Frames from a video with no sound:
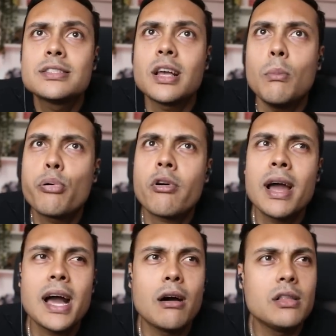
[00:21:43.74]
Some
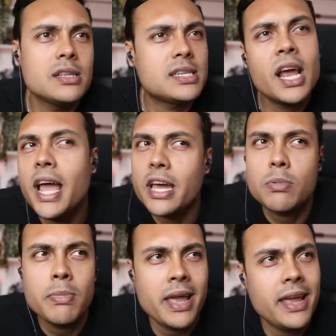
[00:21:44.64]
Prowler tech,
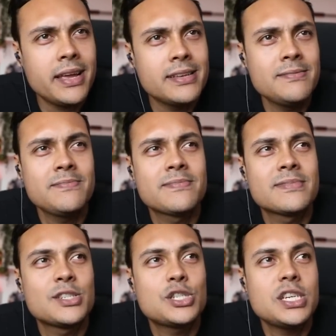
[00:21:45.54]
man.
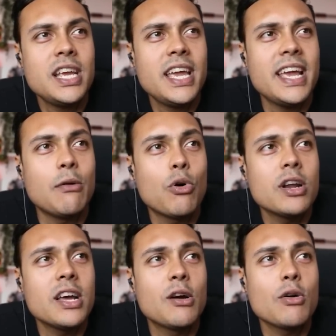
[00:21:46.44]
Shit, what
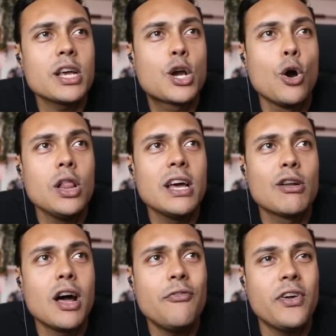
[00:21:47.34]
a what a cool little
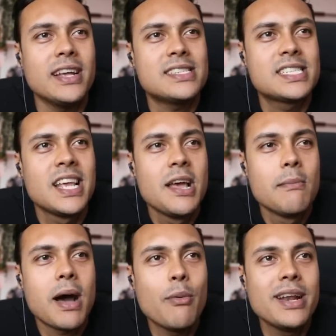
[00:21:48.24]
office.
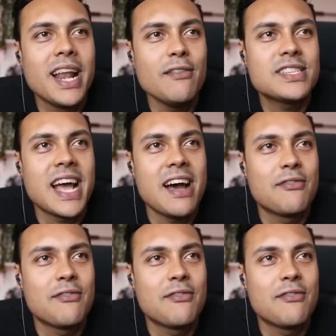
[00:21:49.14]
I would love to have